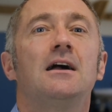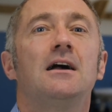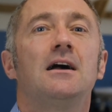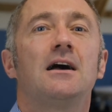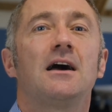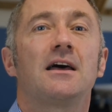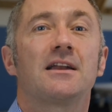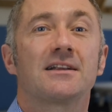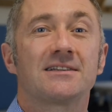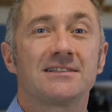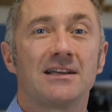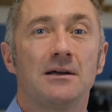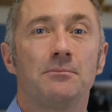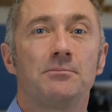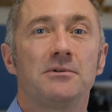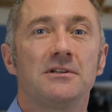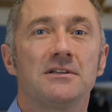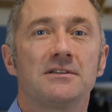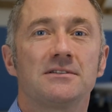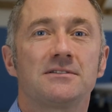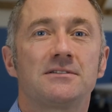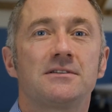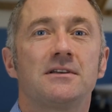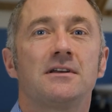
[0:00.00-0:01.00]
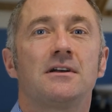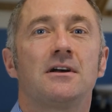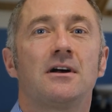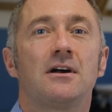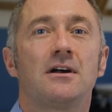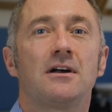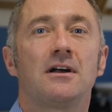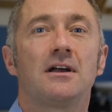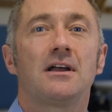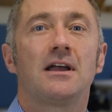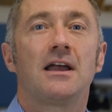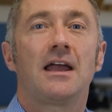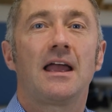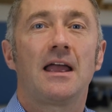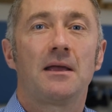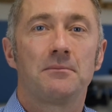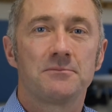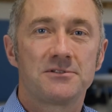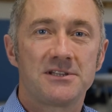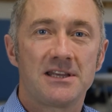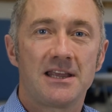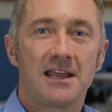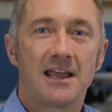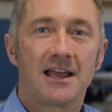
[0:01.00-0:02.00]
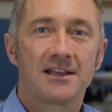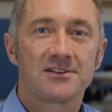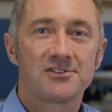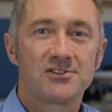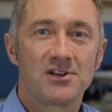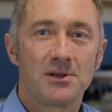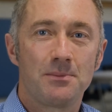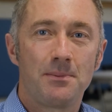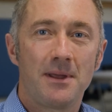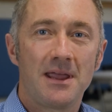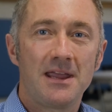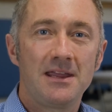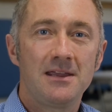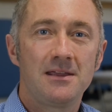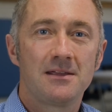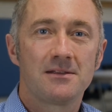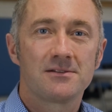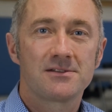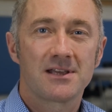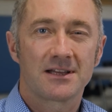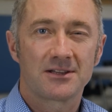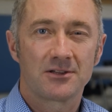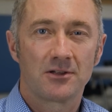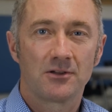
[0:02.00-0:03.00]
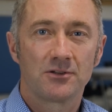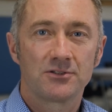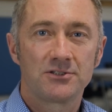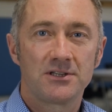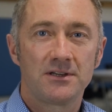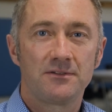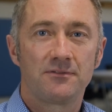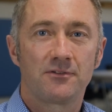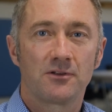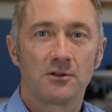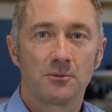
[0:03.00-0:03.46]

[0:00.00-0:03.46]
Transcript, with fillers: An example is MCSGP technology for